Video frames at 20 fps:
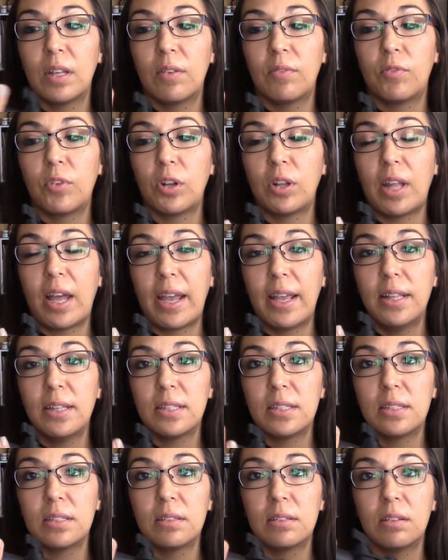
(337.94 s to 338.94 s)
for
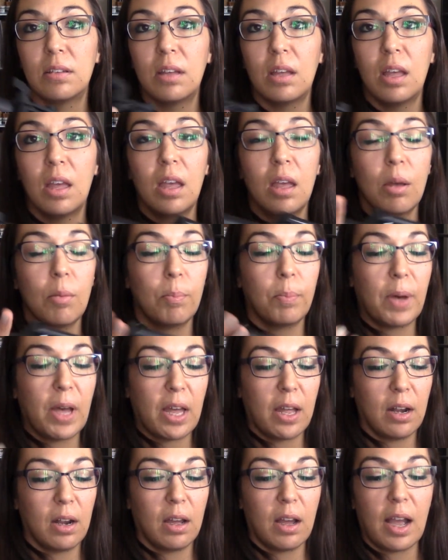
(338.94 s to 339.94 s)
lights,
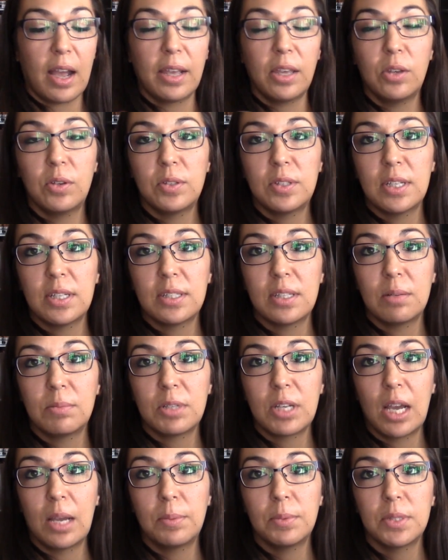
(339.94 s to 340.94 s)
but I use it
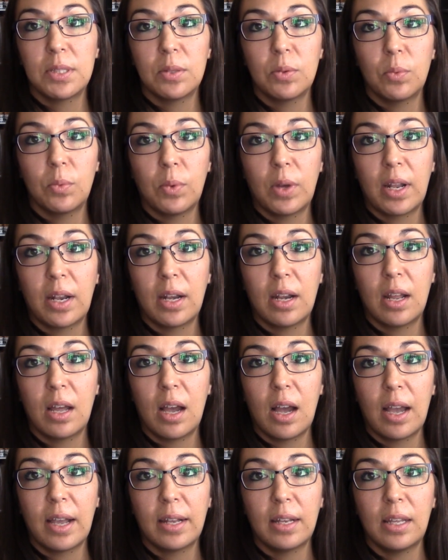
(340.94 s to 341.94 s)
sometimes when
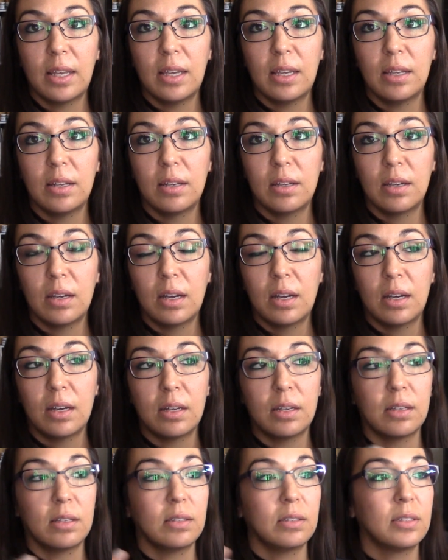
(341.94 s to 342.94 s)
I need
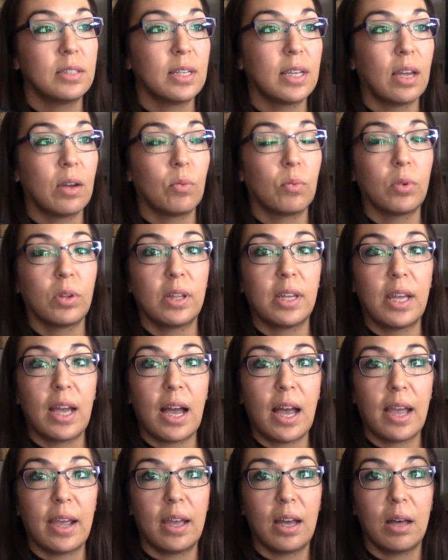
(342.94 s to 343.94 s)
to get really
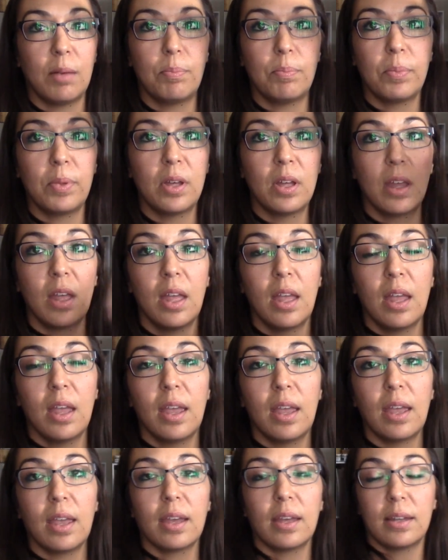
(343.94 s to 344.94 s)
high up,
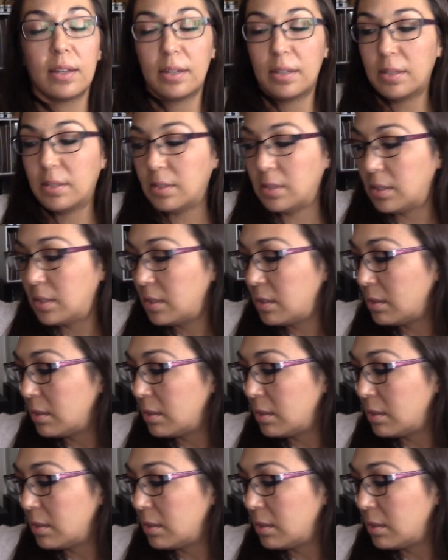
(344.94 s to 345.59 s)
and